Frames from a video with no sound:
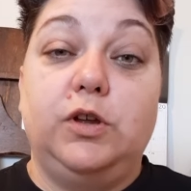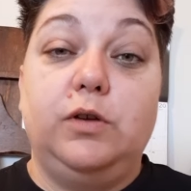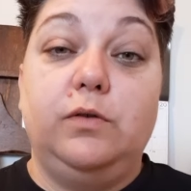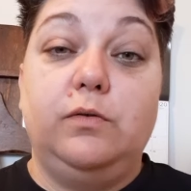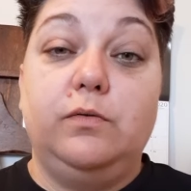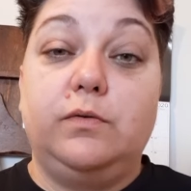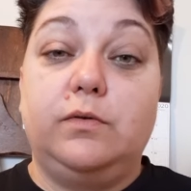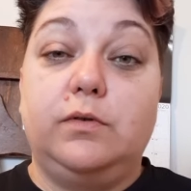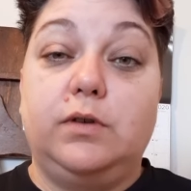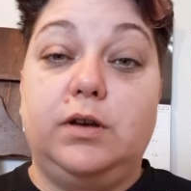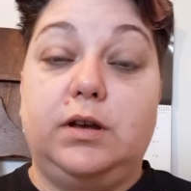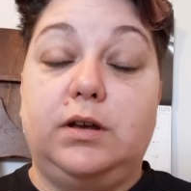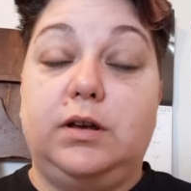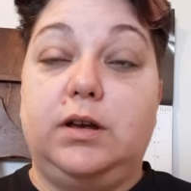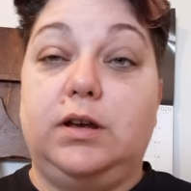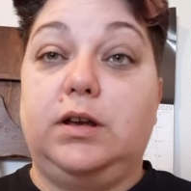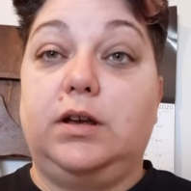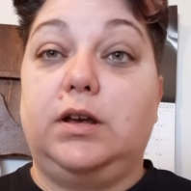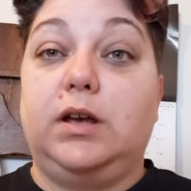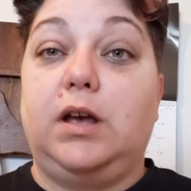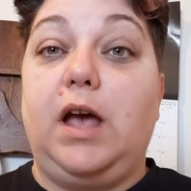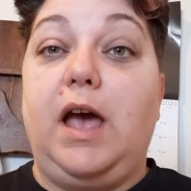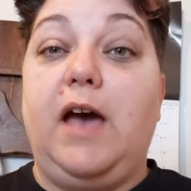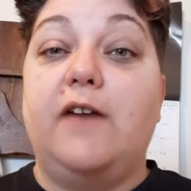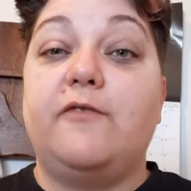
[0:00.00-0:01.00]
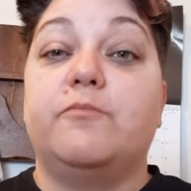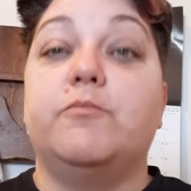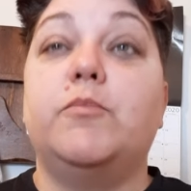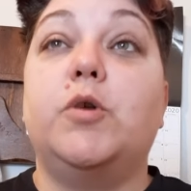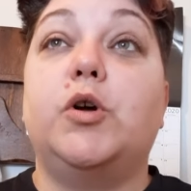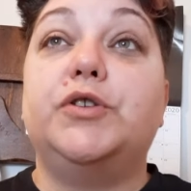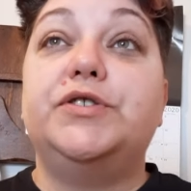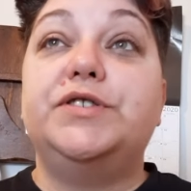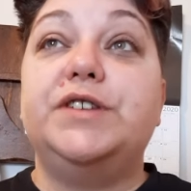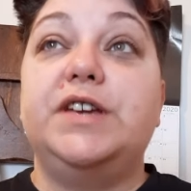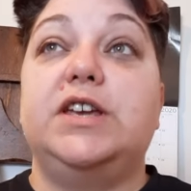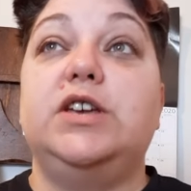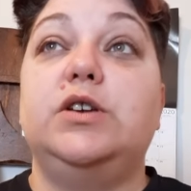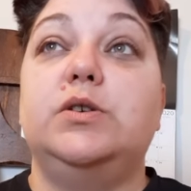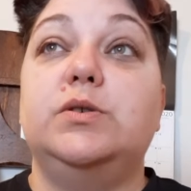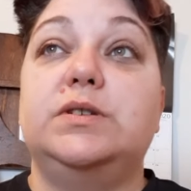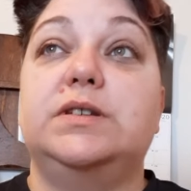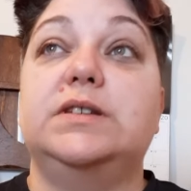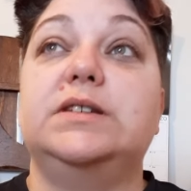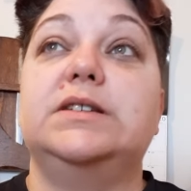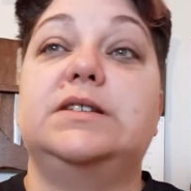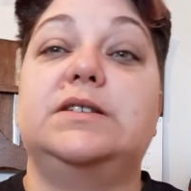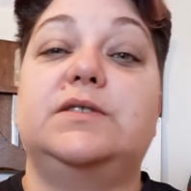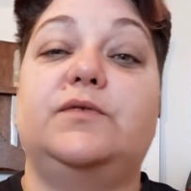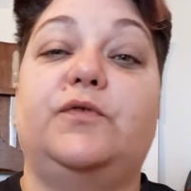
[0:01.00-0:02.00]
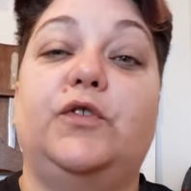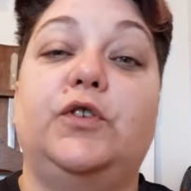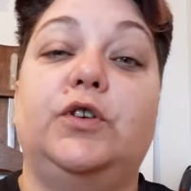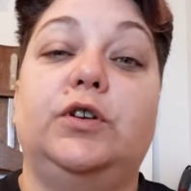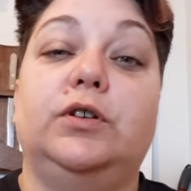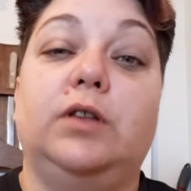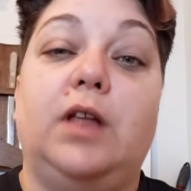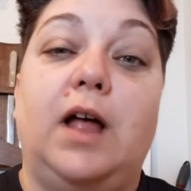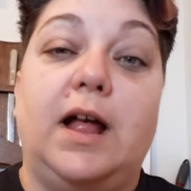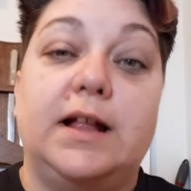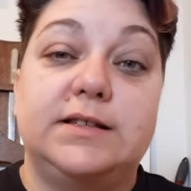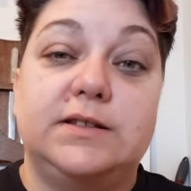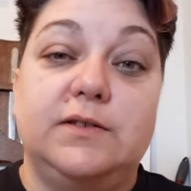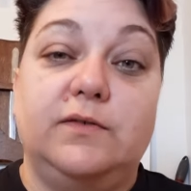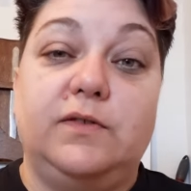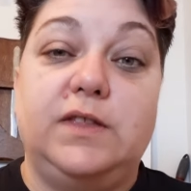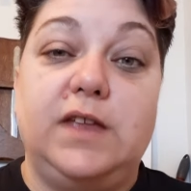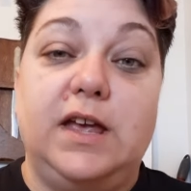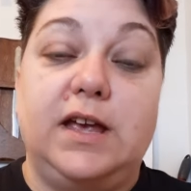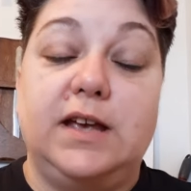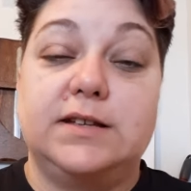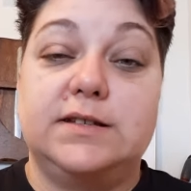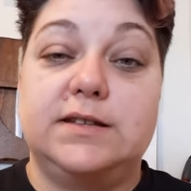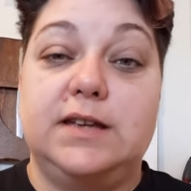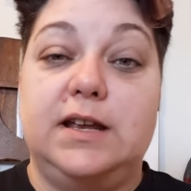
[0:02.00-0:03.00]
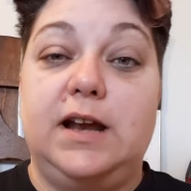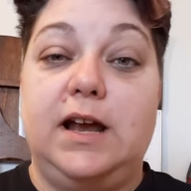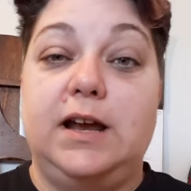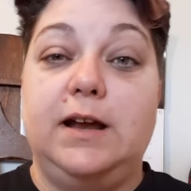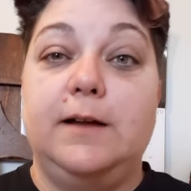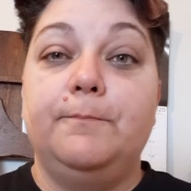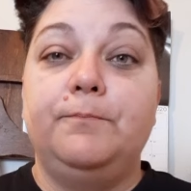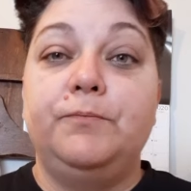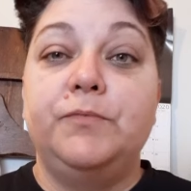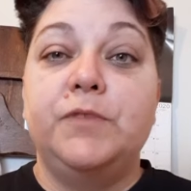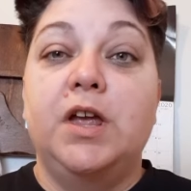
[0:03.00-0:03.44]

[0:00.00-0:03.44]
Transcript: You have multi uses for lots of things. And I